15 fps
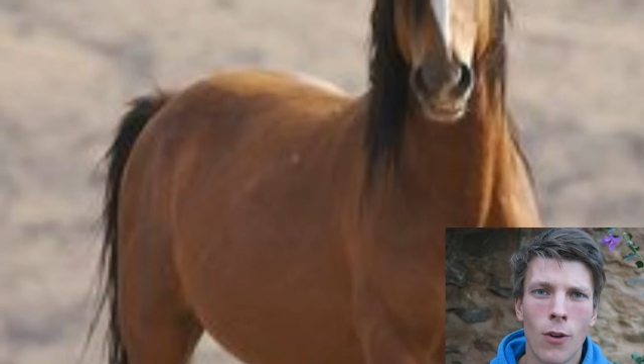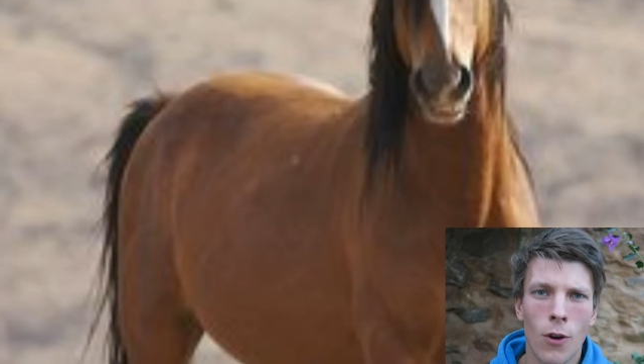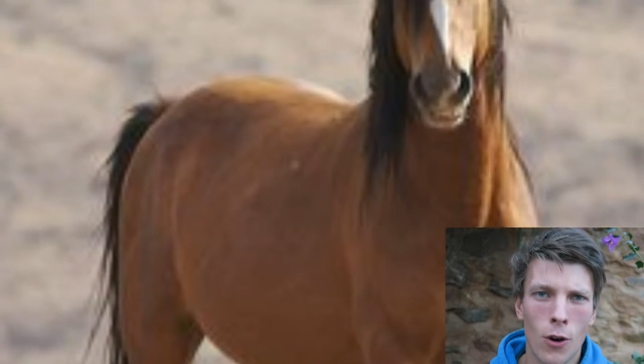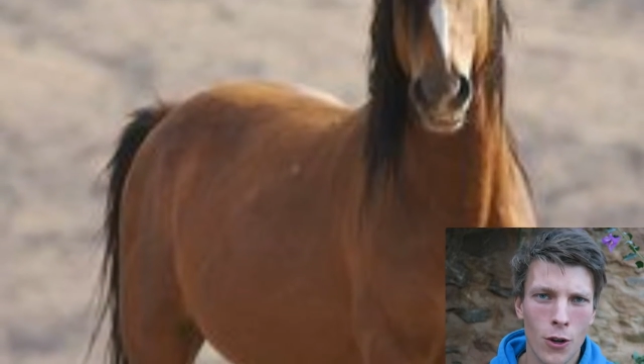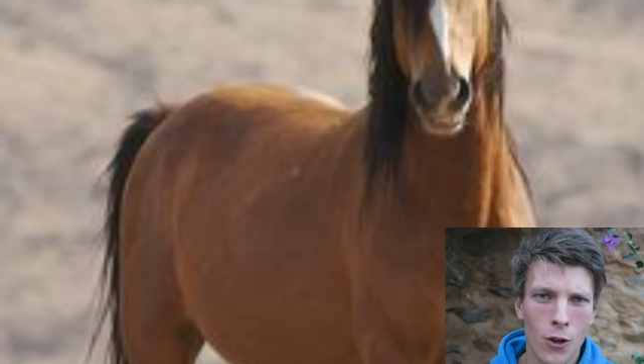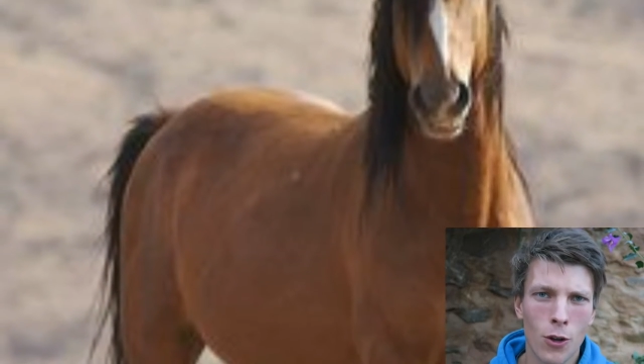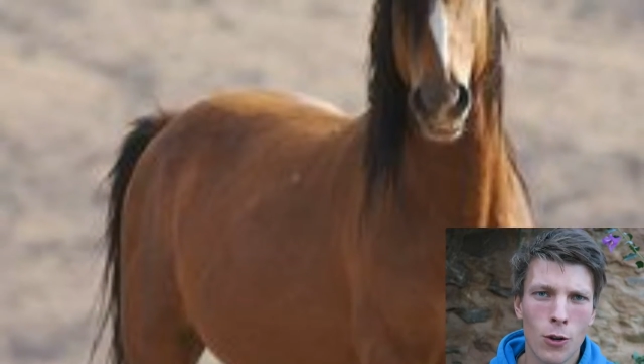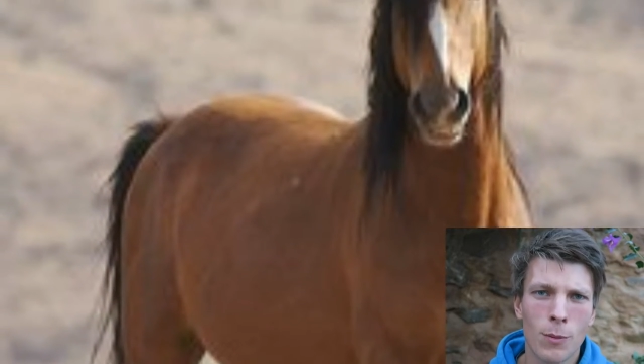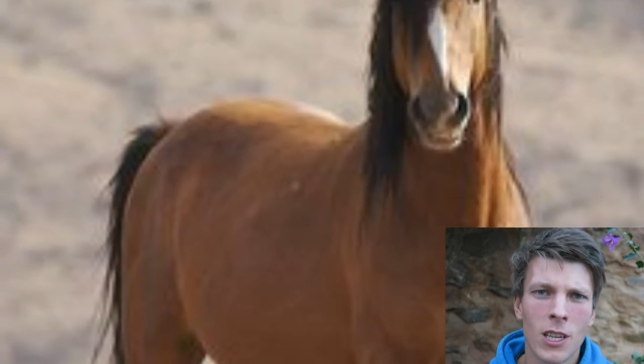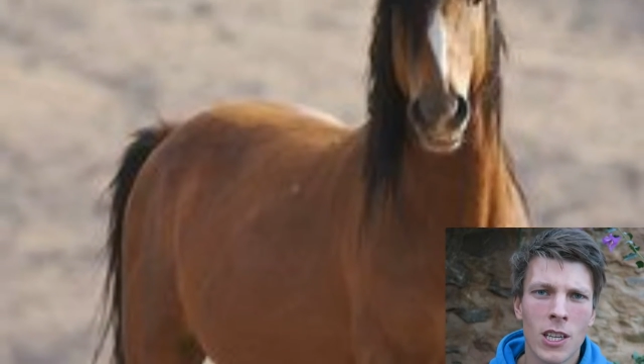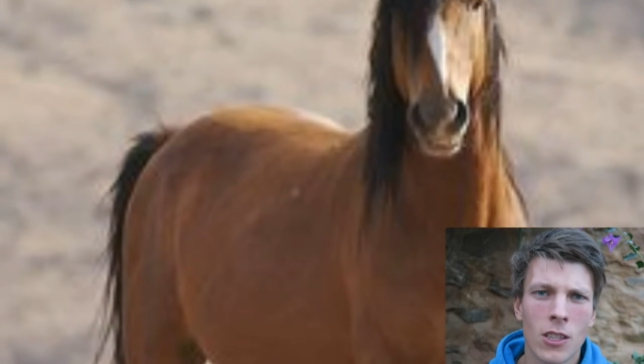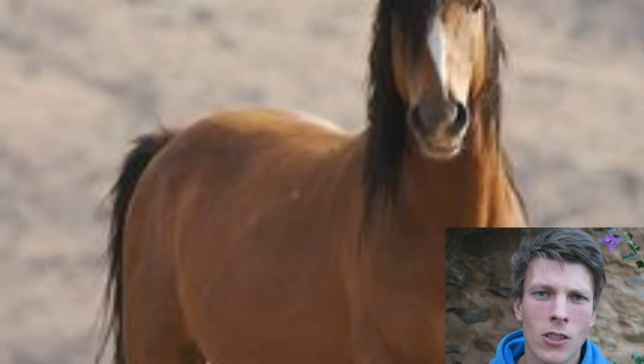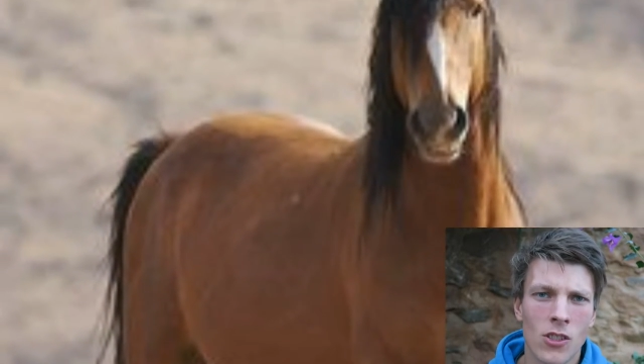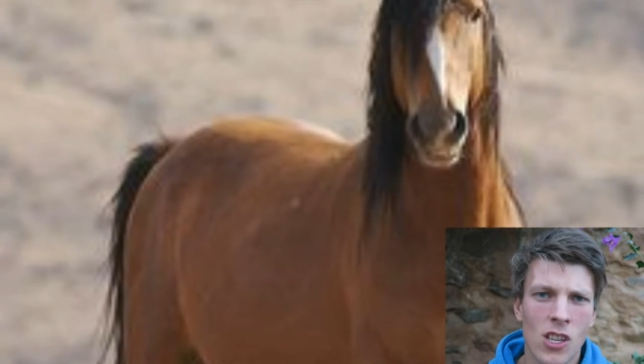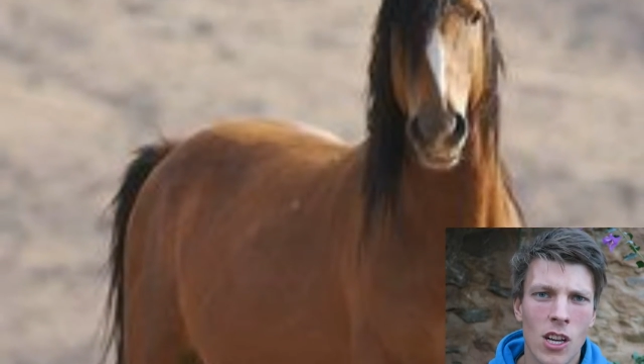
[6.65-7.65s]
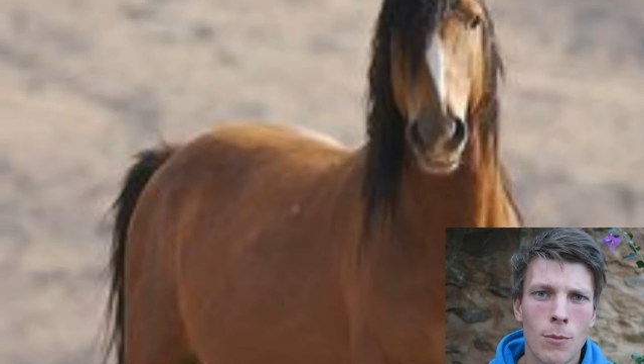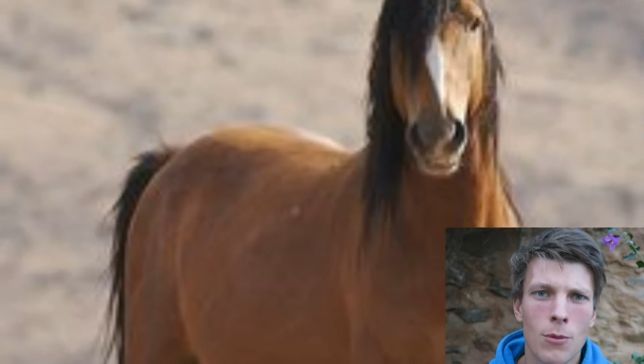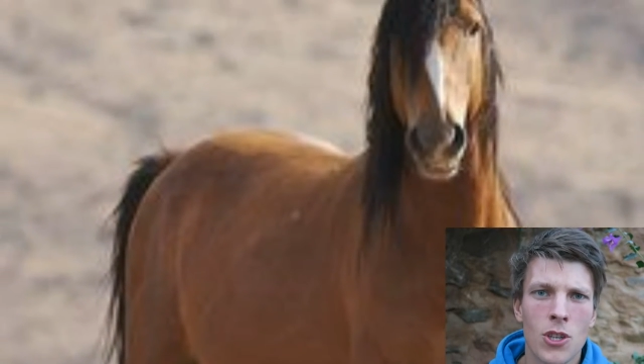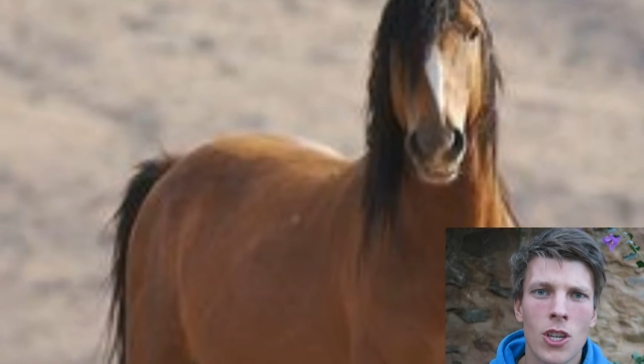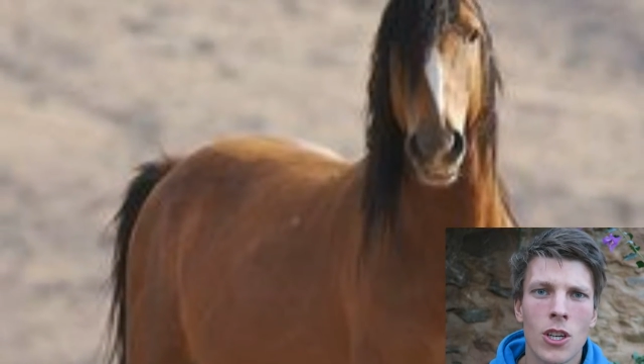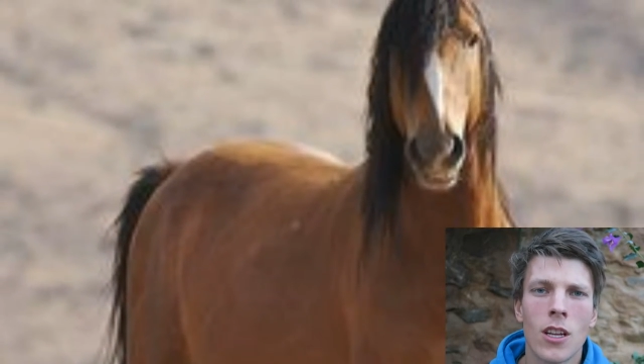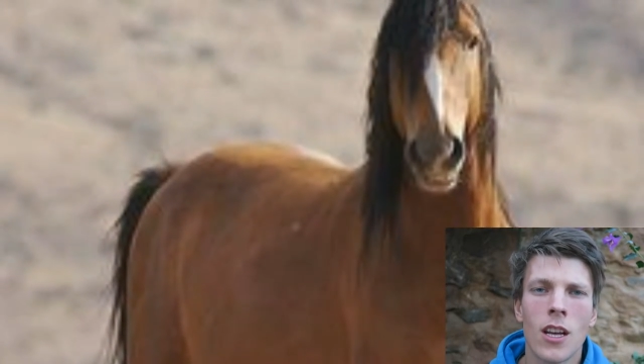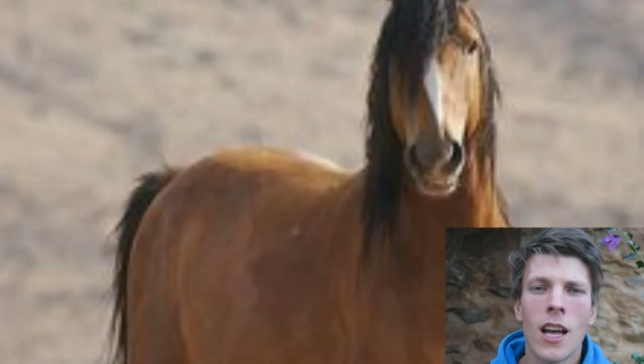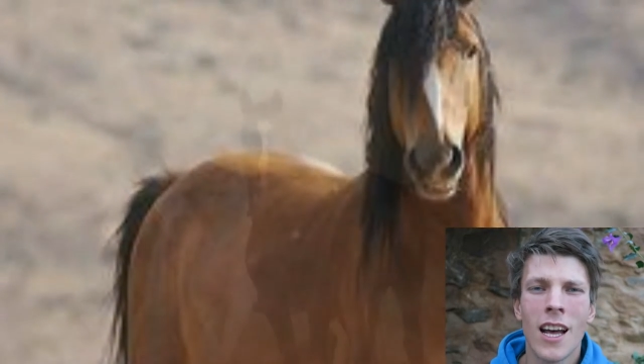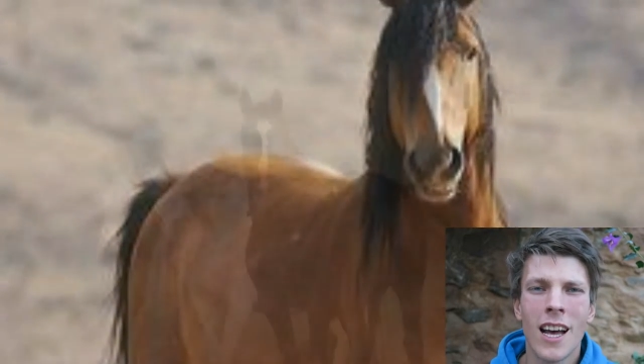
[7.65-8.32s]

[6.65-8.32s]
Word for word: for human consumption.